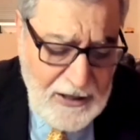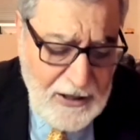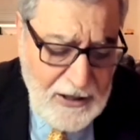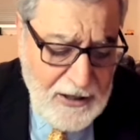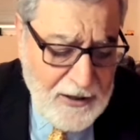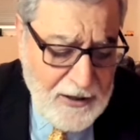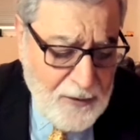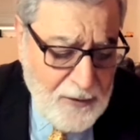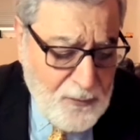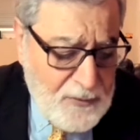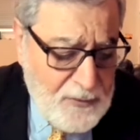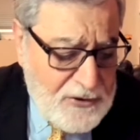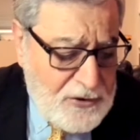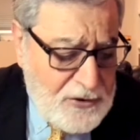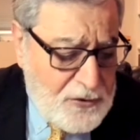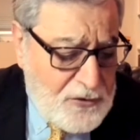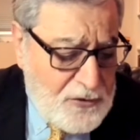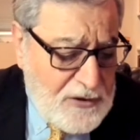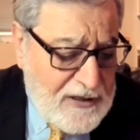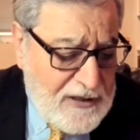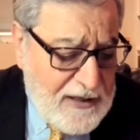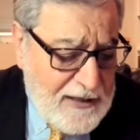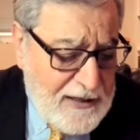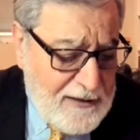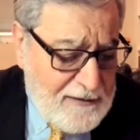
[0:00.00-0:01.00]
Would
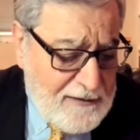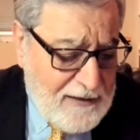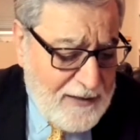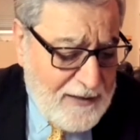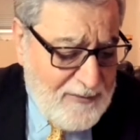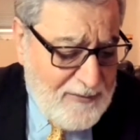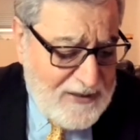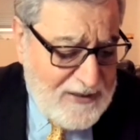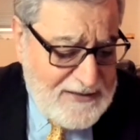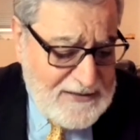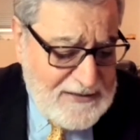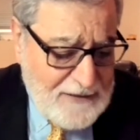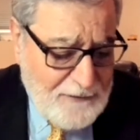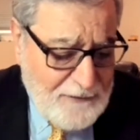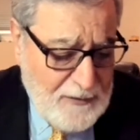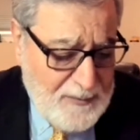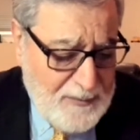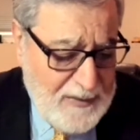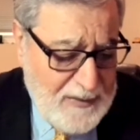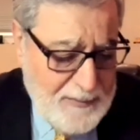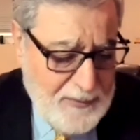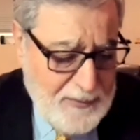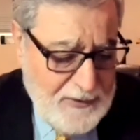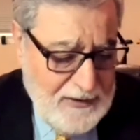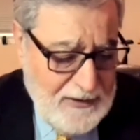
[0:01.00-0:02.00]
you care? I mean, several
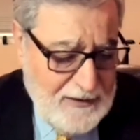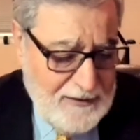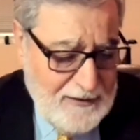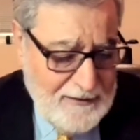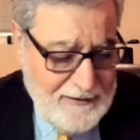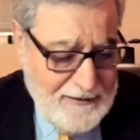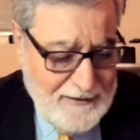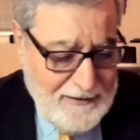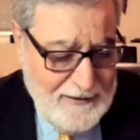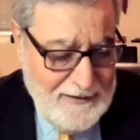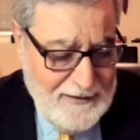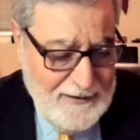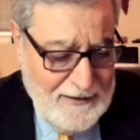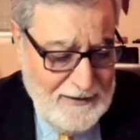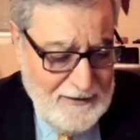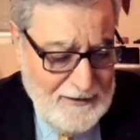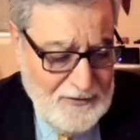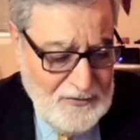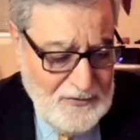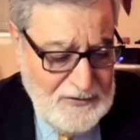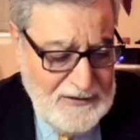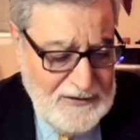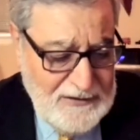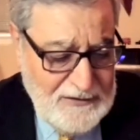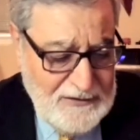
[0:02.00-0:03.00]
people are
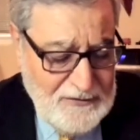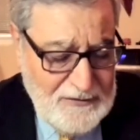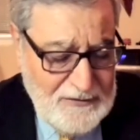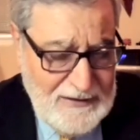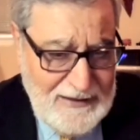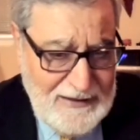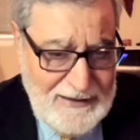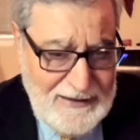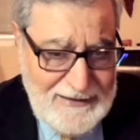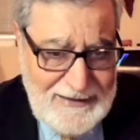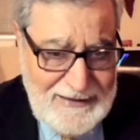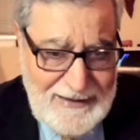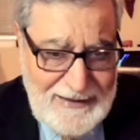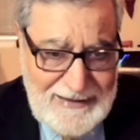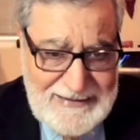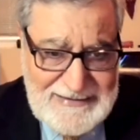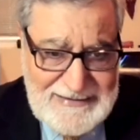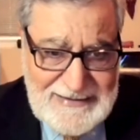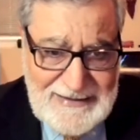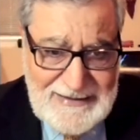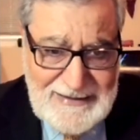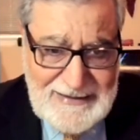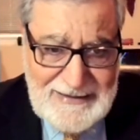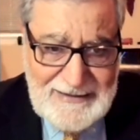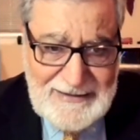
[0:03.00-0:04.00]
alluding to that,
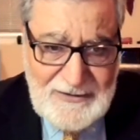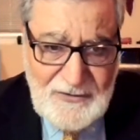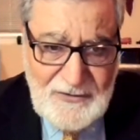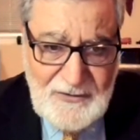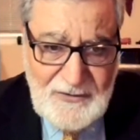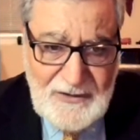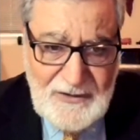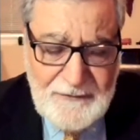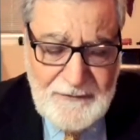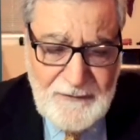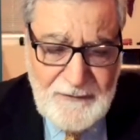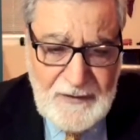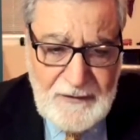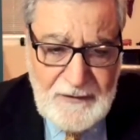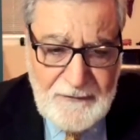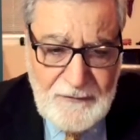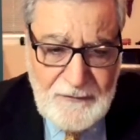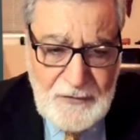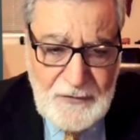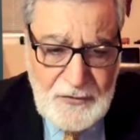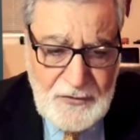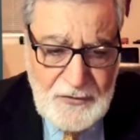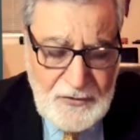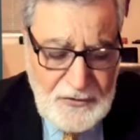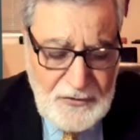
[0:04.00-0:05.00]
asking if
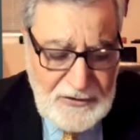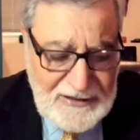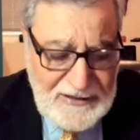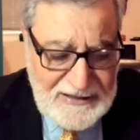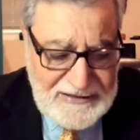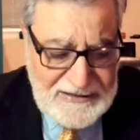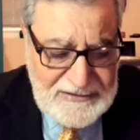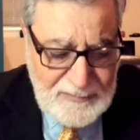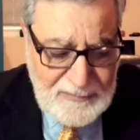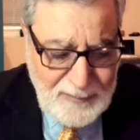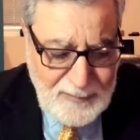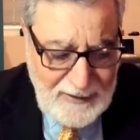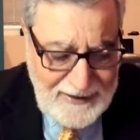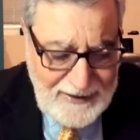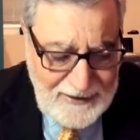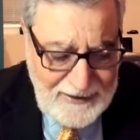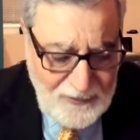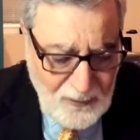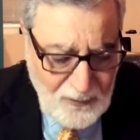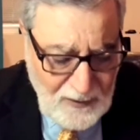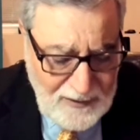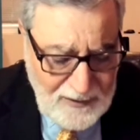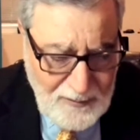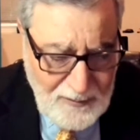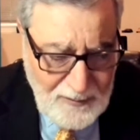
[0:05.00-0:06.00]
you could
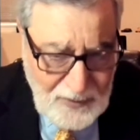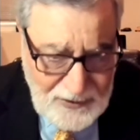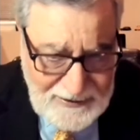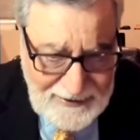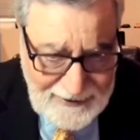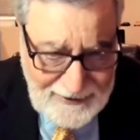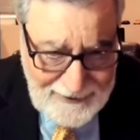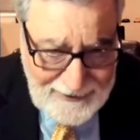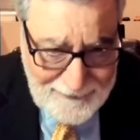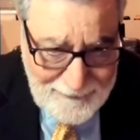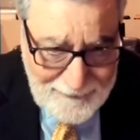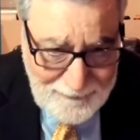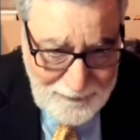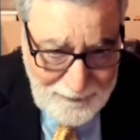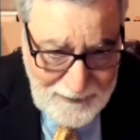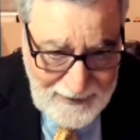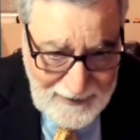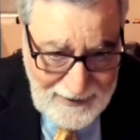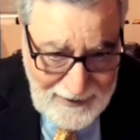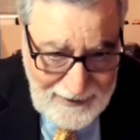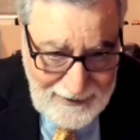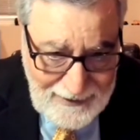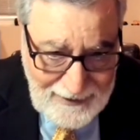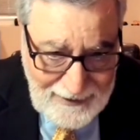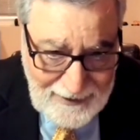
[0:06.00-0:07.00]
explain one more time.
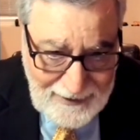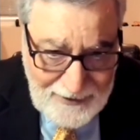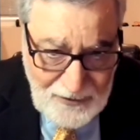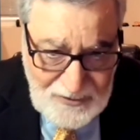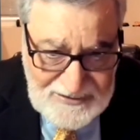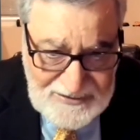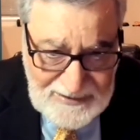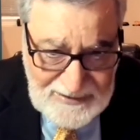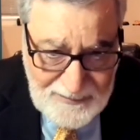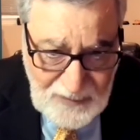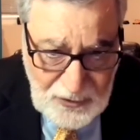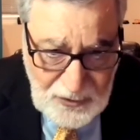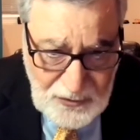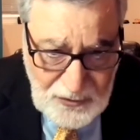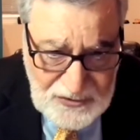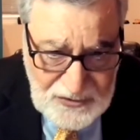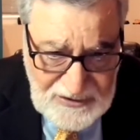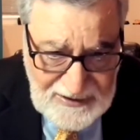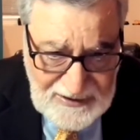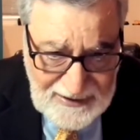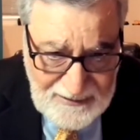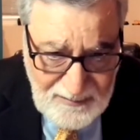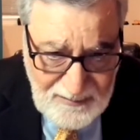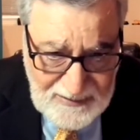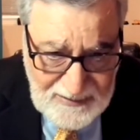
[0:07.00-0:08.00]
I know some new
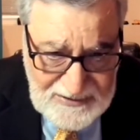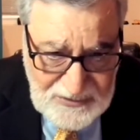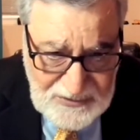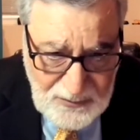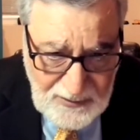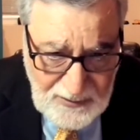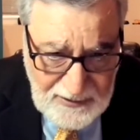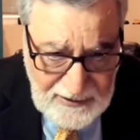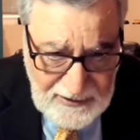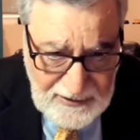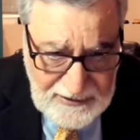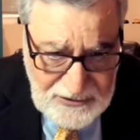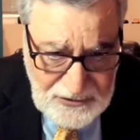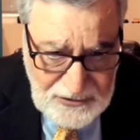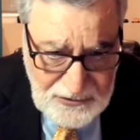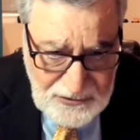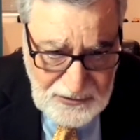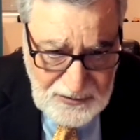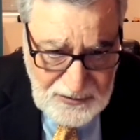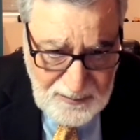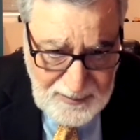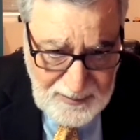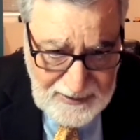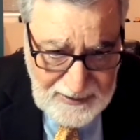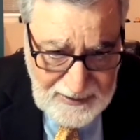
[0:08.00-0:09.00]
statements were
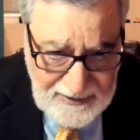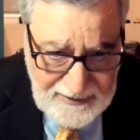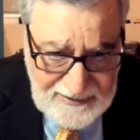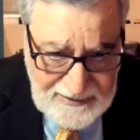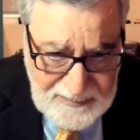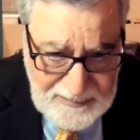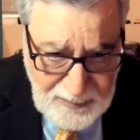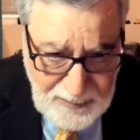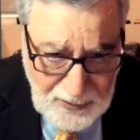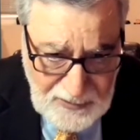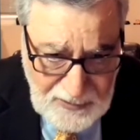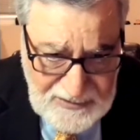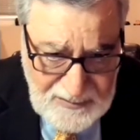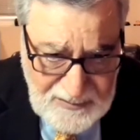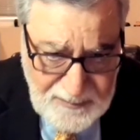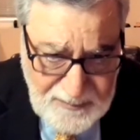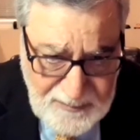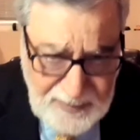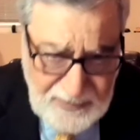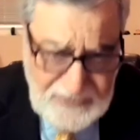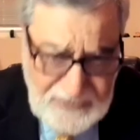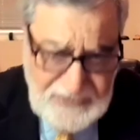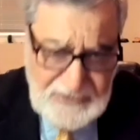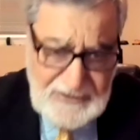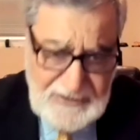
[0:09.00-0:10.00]
issued by the
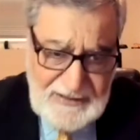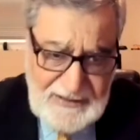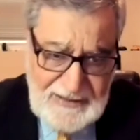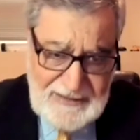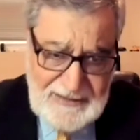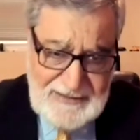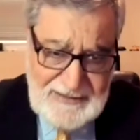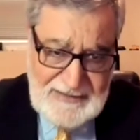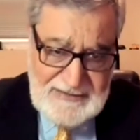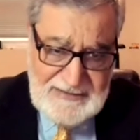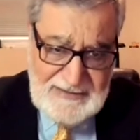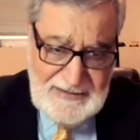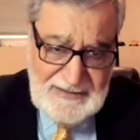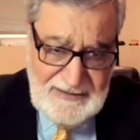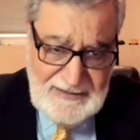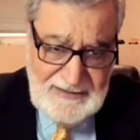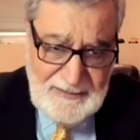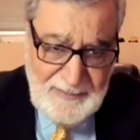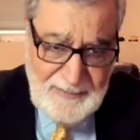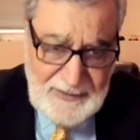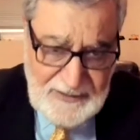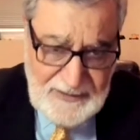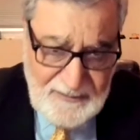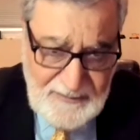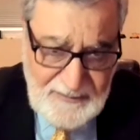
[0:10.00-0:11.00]
spokesperson at the State
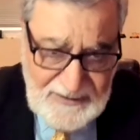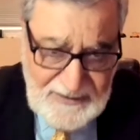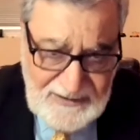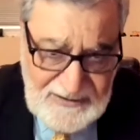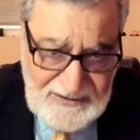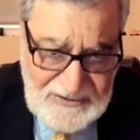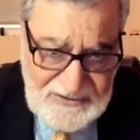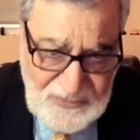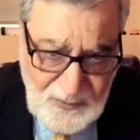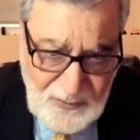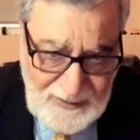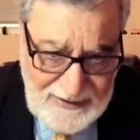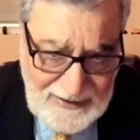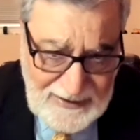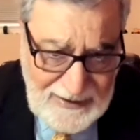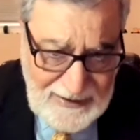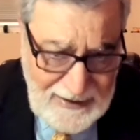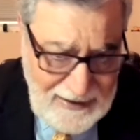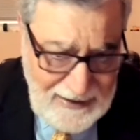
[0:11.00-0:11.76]
Department this week.